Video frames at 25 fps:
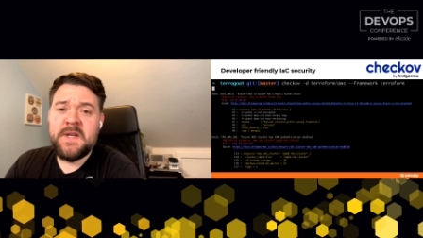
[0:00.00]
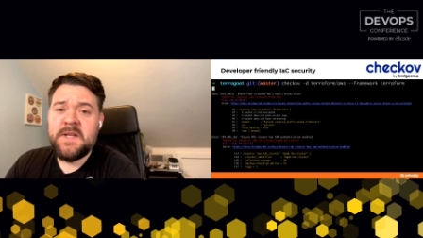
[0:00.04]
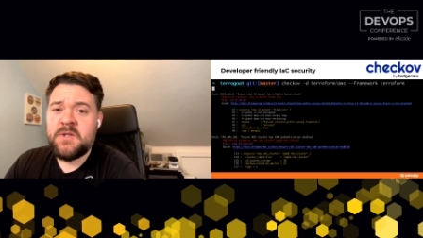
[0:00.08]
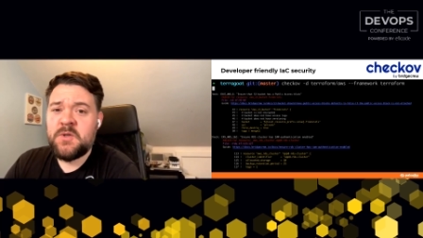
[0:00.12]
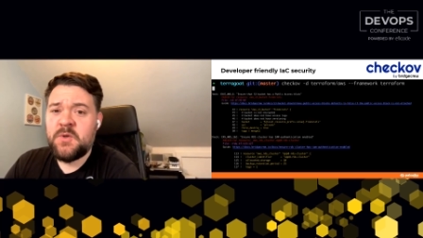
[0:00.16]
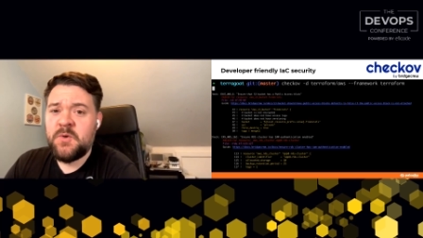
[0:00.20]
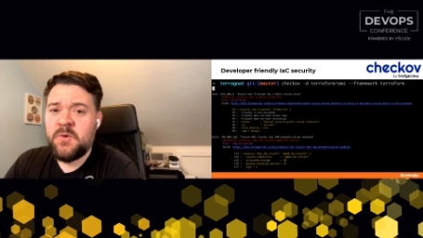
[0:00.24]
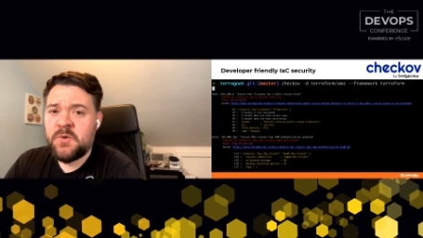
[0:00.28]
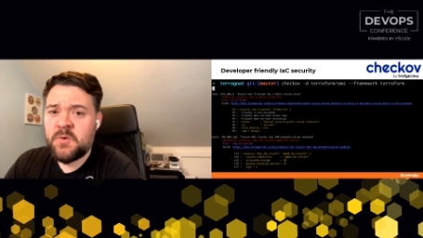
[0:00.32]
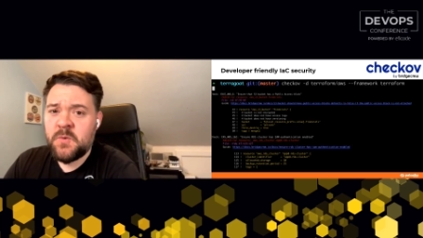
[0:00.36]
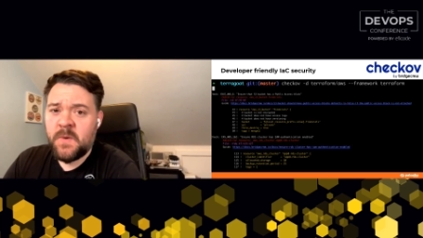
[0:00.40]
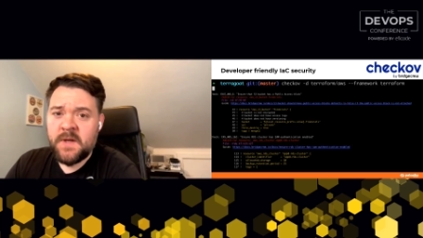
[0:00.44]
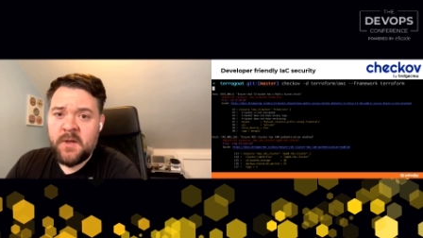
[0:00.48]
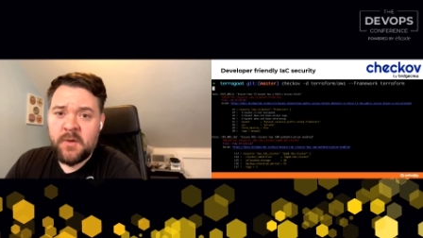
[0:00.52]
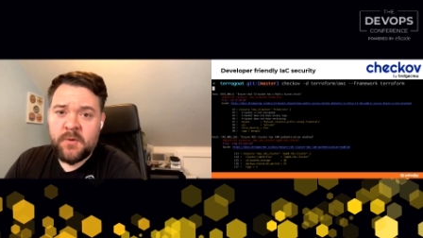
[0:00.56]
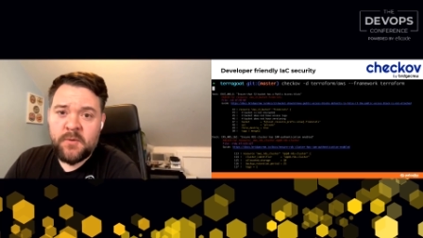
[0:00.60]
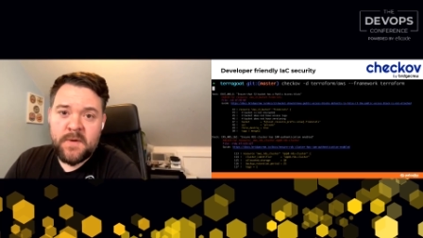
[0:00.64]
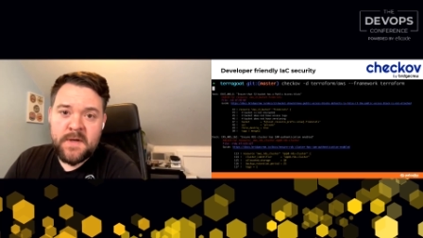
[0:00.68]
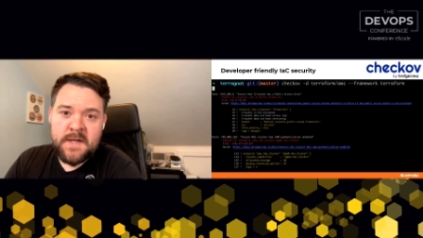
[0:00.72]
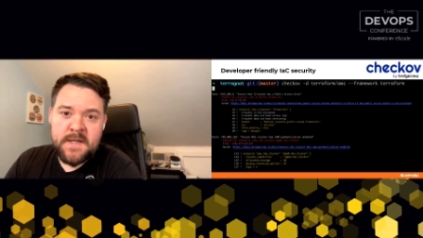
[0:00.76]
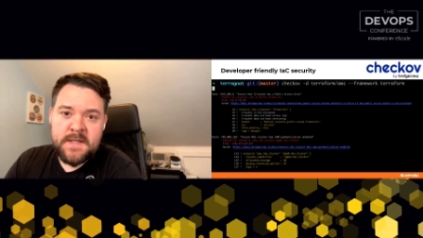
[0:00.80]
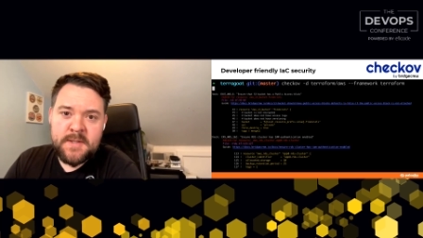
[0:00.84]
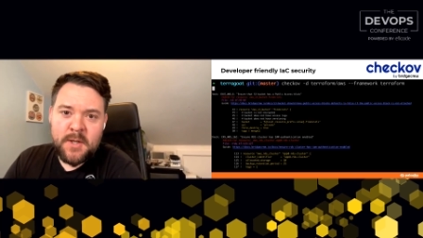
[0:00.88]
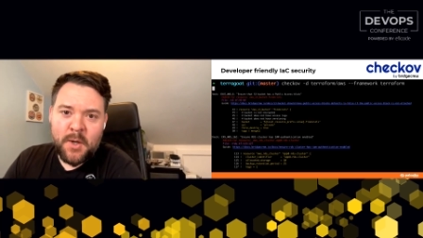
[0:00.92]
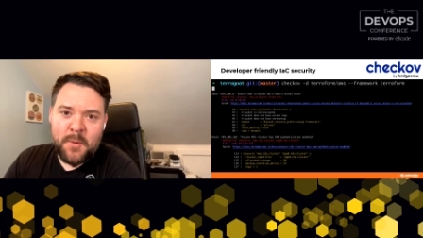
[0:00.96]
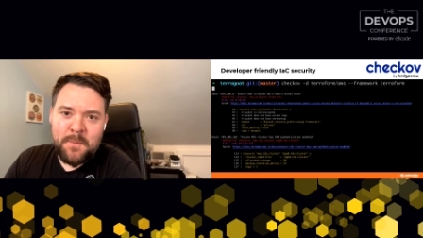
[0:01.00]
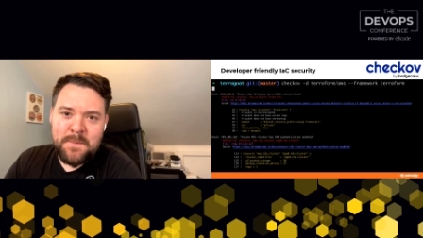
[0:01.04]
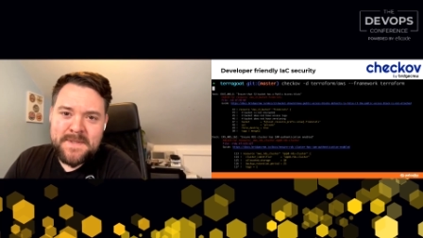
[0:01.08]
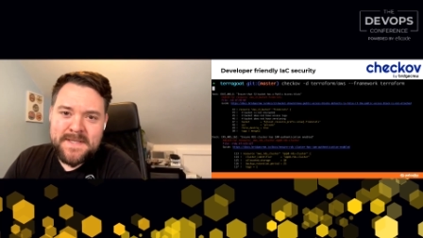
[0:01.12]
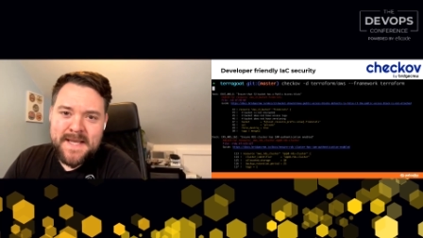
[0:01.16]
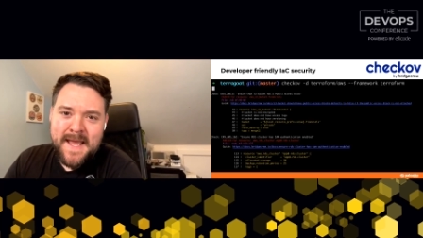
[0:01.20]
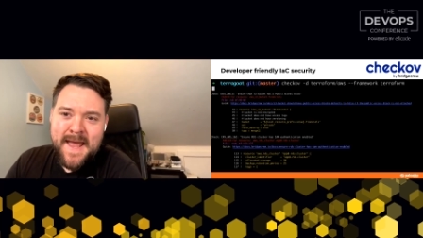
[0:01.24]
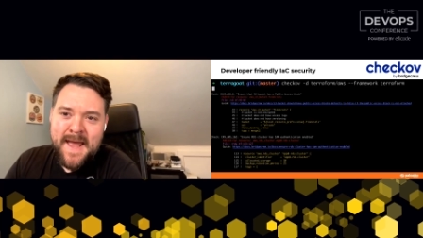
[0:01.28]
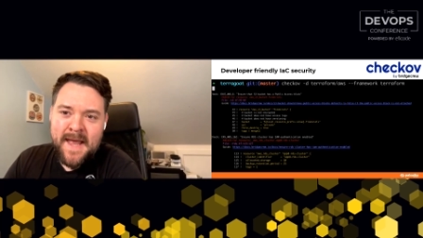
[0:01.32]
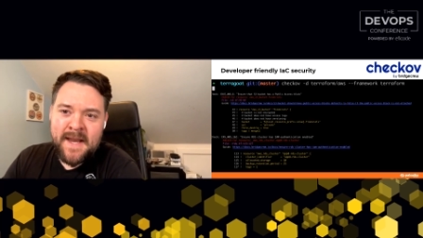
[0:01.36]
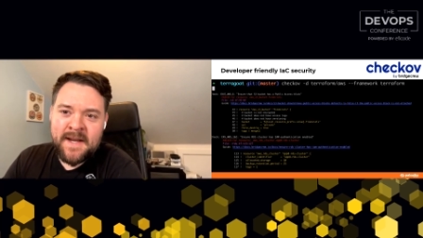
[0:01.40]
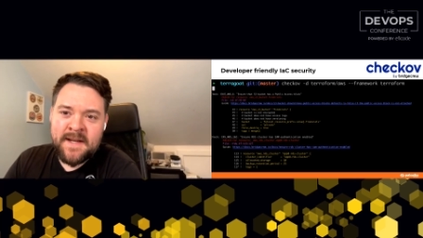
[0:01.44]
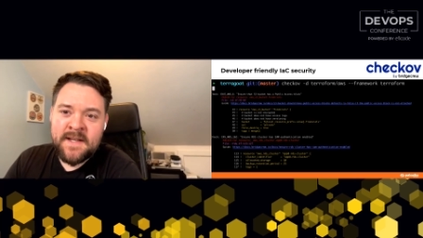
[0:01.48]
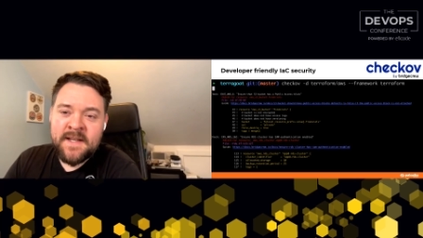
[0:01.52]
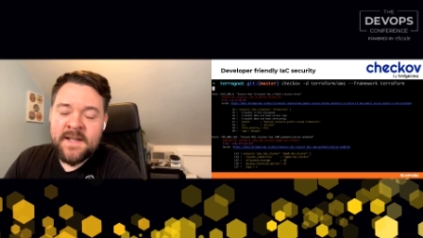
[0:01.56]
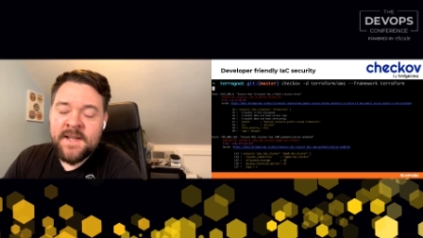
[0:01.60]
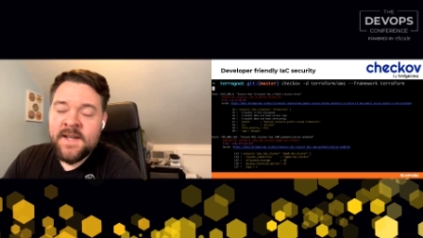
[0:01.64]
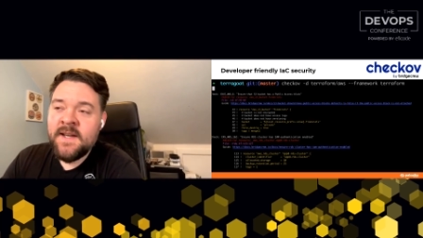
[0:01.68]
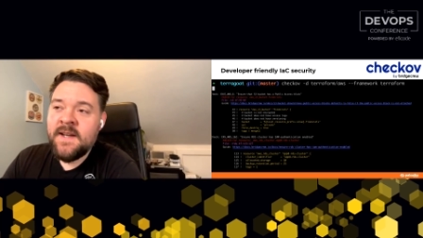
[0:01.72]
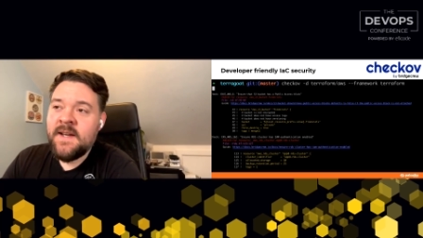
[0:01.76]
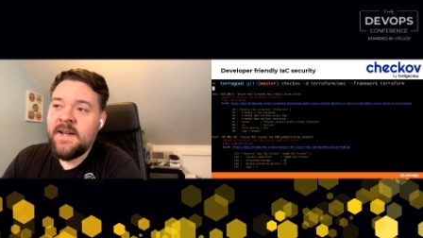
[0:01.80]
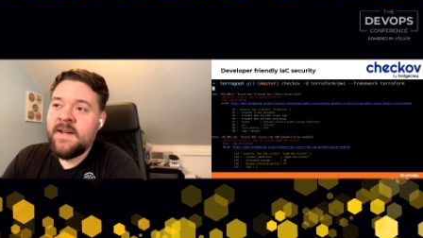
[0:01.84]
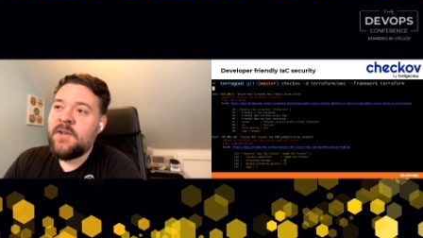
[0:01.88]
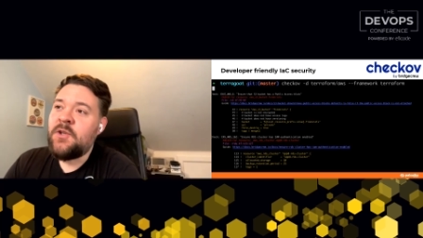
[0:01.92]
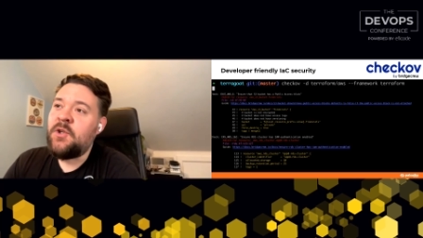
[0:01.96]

22, 23 top 10,